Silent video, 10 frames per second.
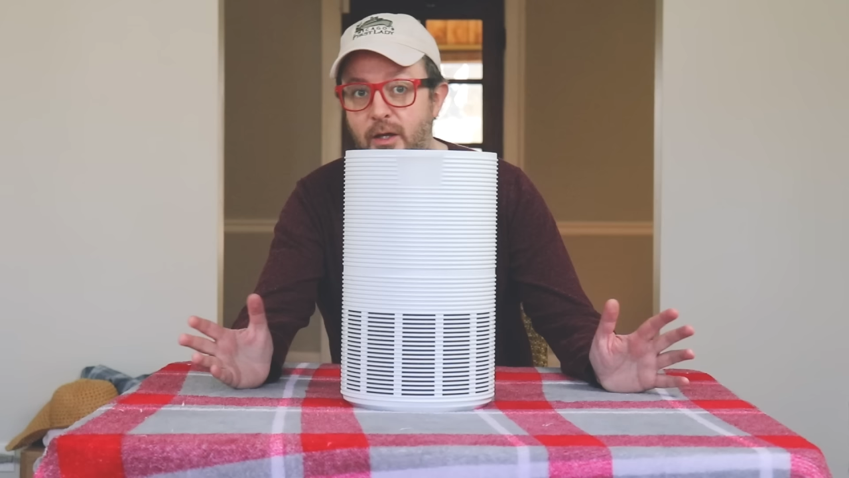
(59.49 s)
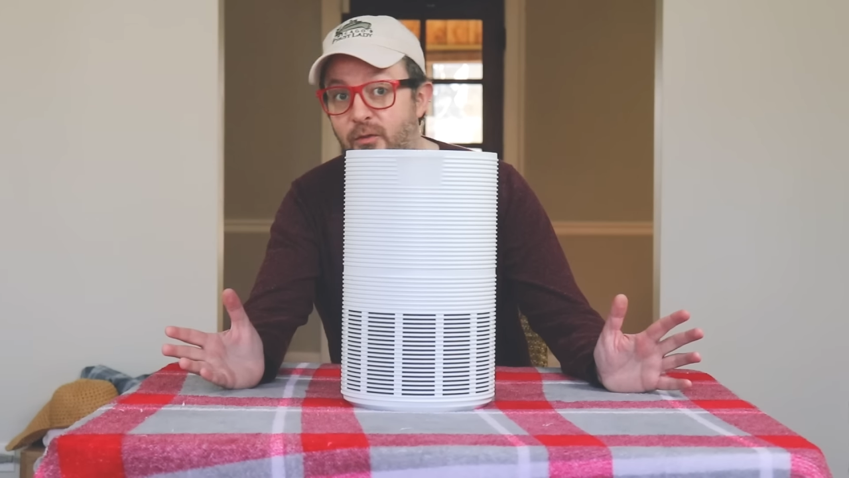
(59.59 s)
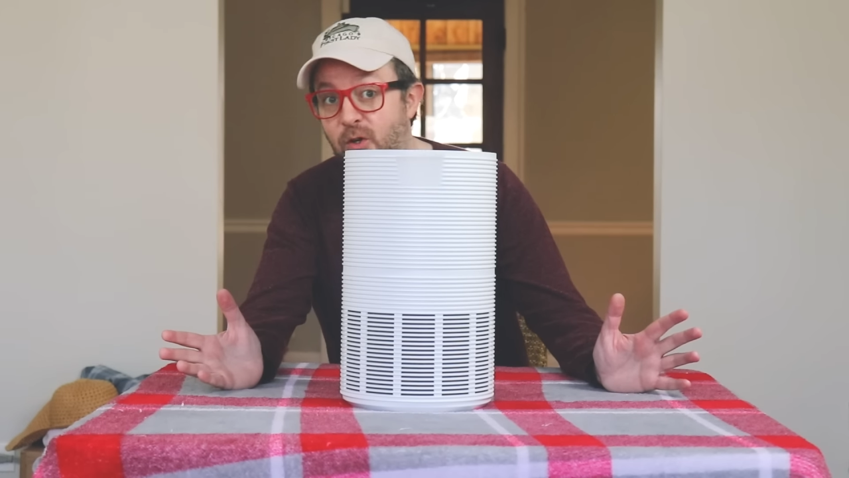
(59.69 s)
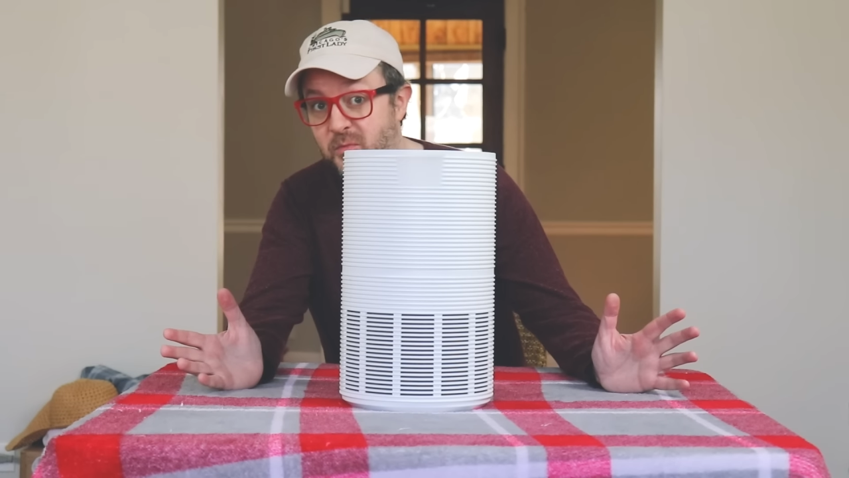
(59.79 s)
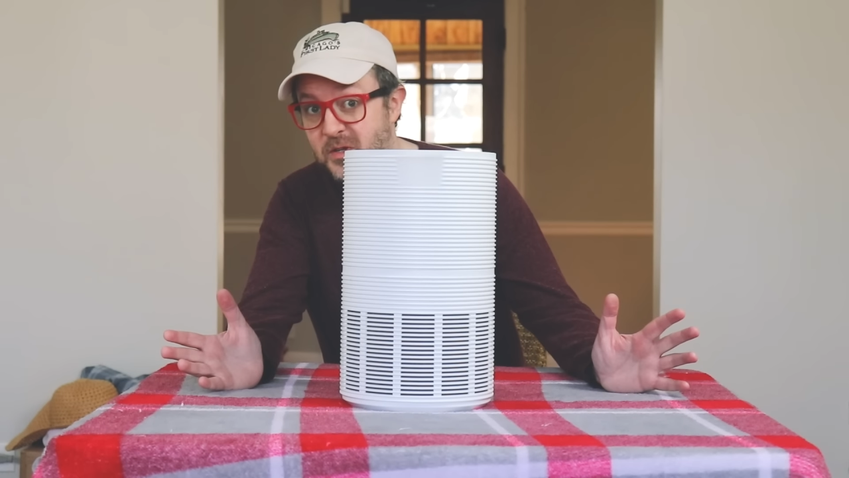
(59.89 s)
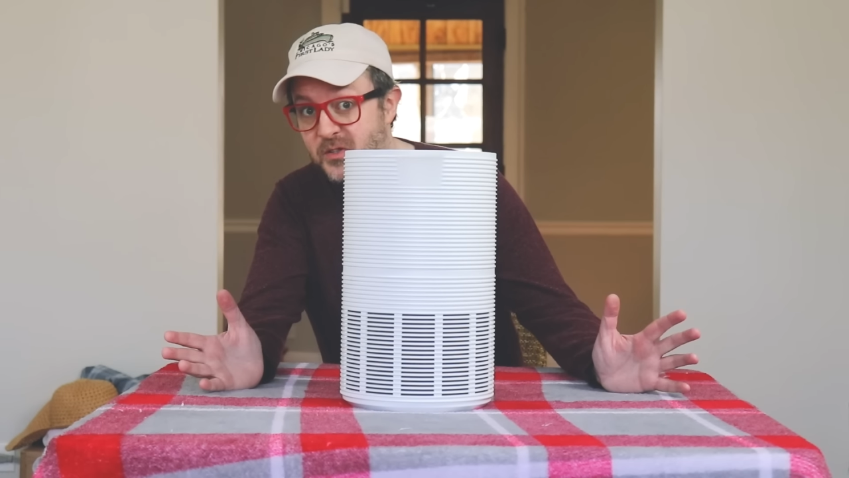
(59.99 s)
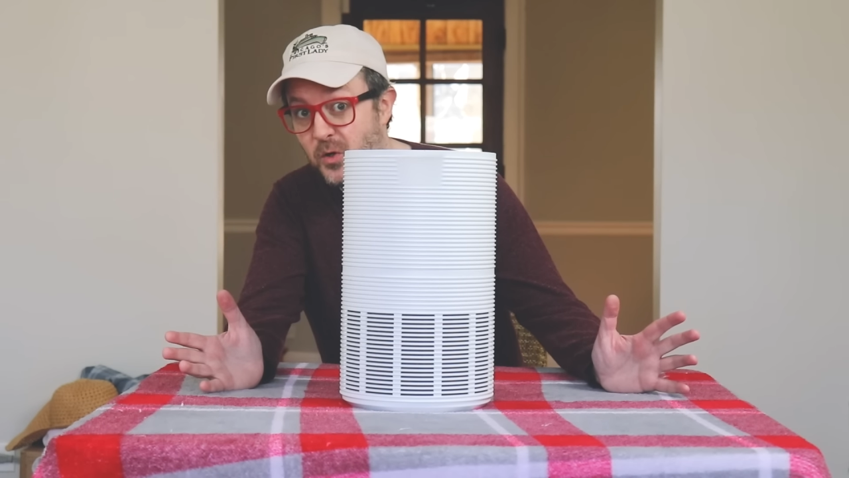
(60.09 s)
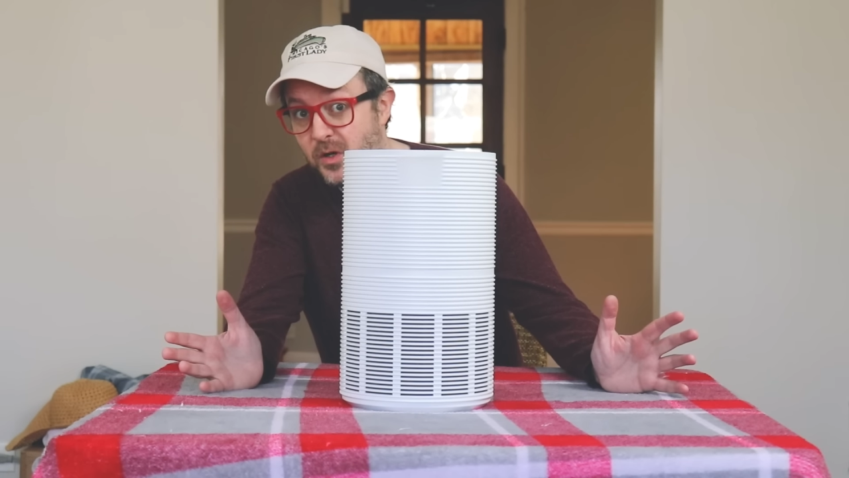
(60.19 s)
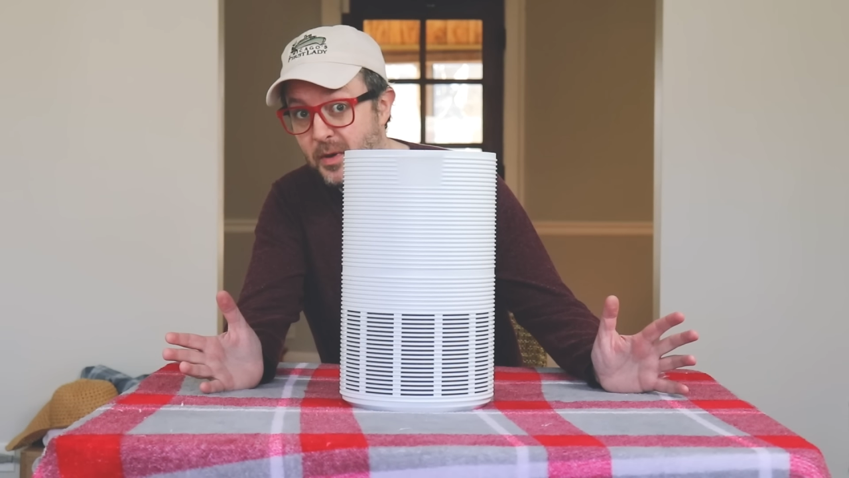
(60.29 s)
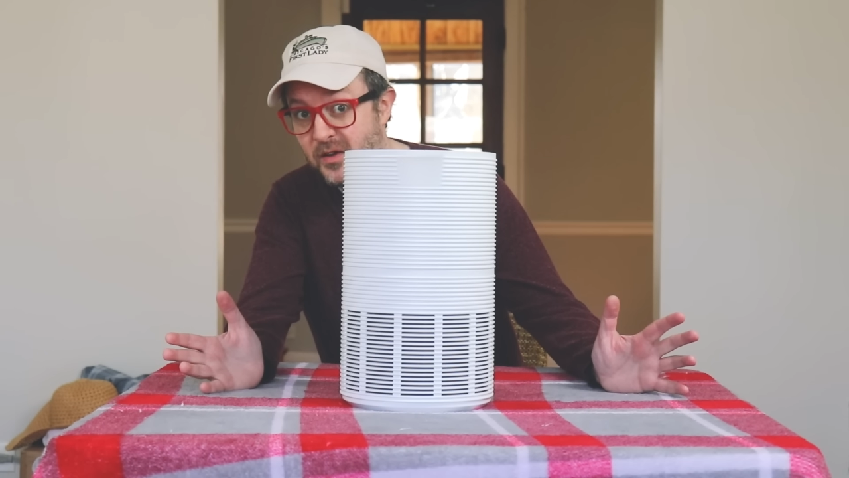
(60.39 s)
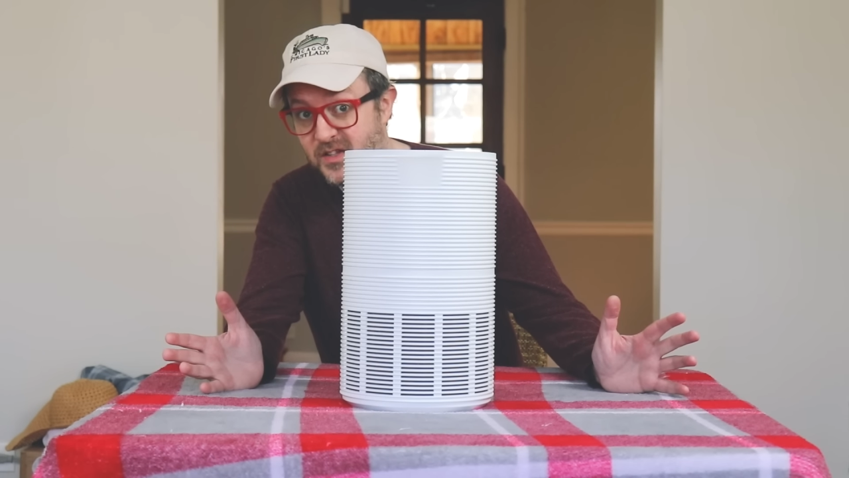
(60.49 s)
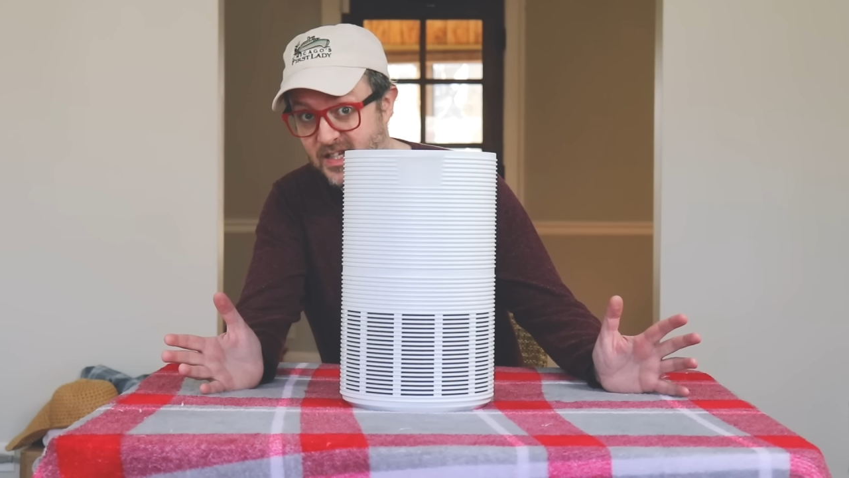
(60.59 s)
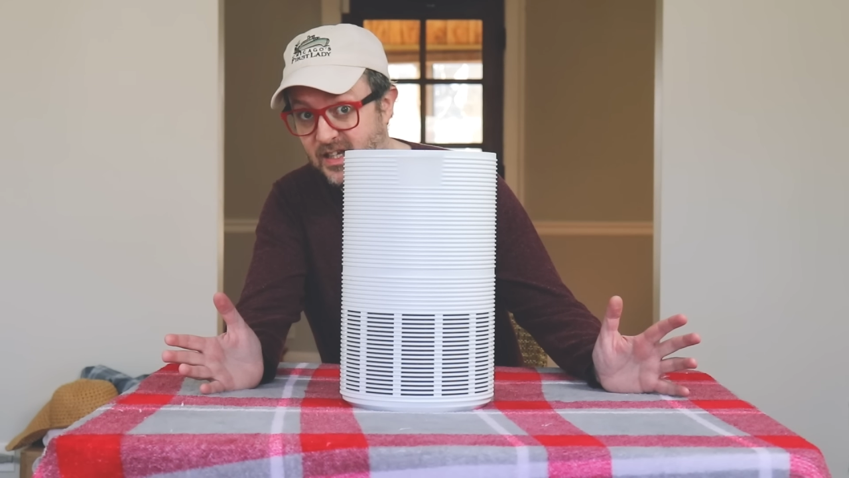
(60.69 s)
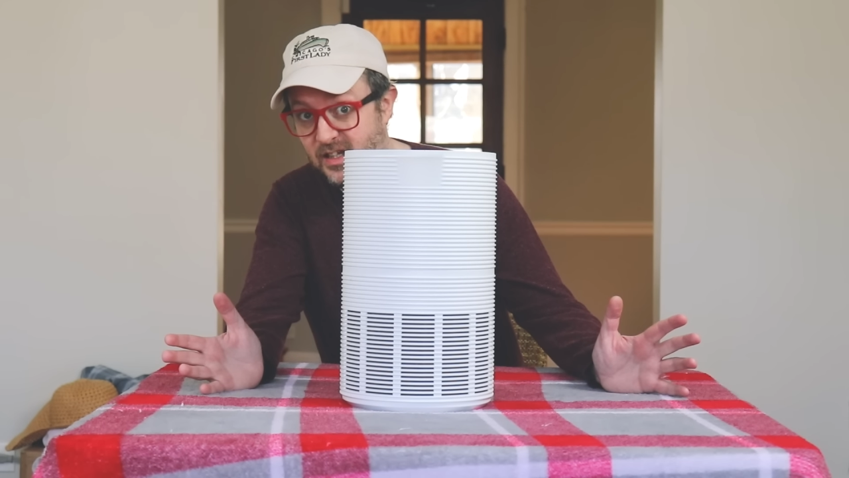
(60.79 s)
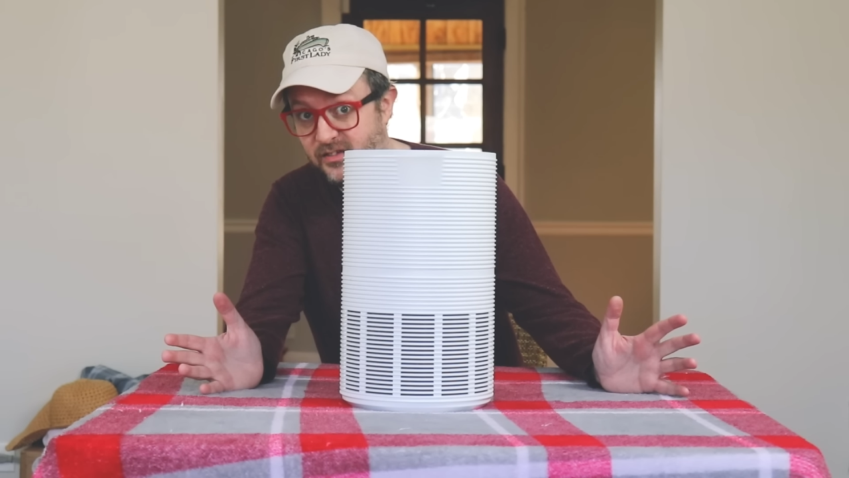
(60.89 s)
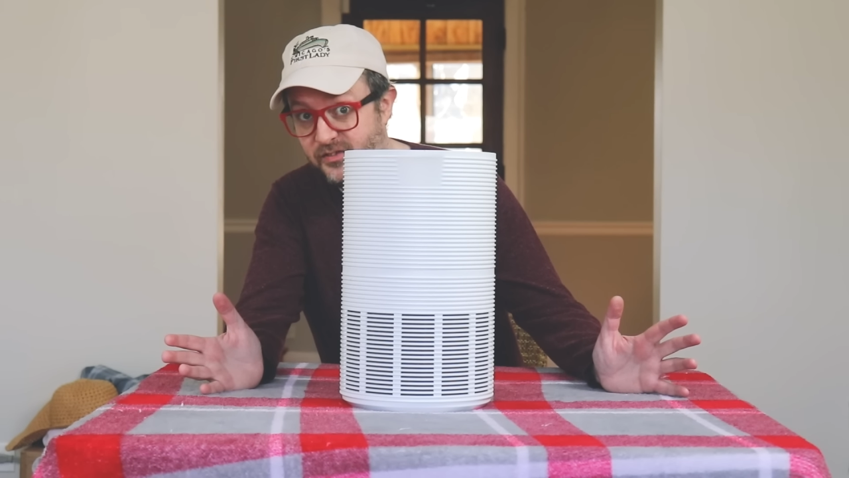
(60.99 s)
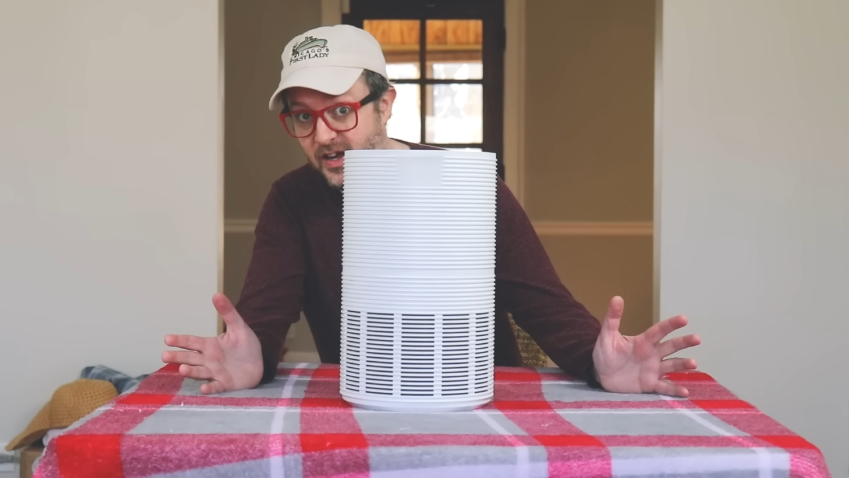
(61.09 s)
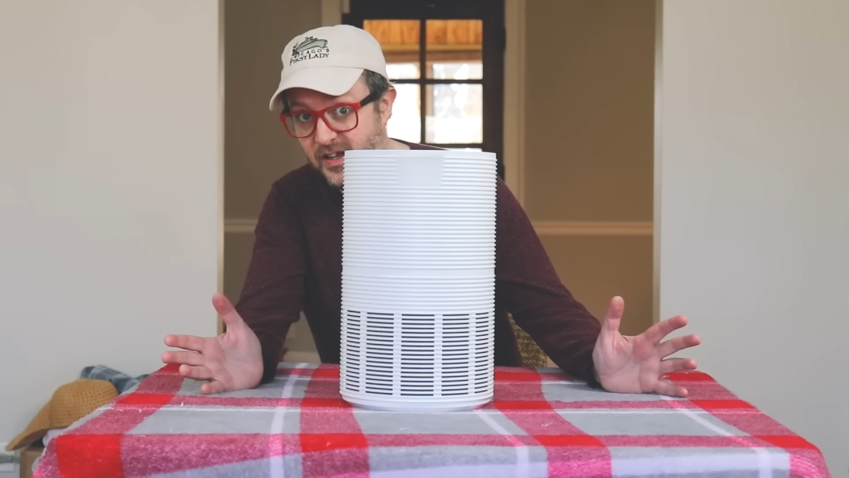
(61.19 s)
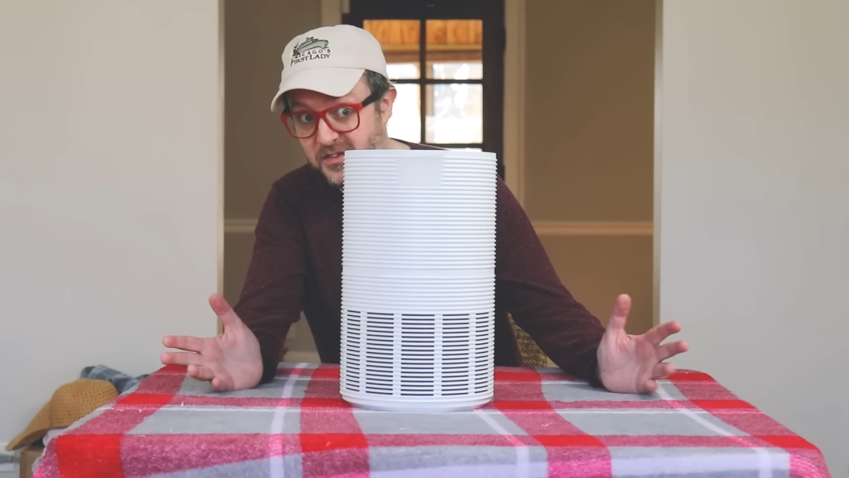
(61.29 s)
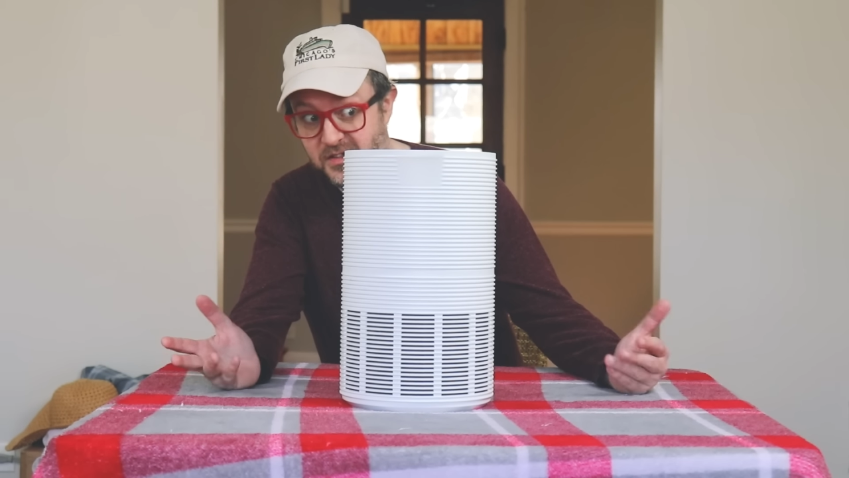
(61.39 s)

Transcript: You've heard me talk about ceiling fans,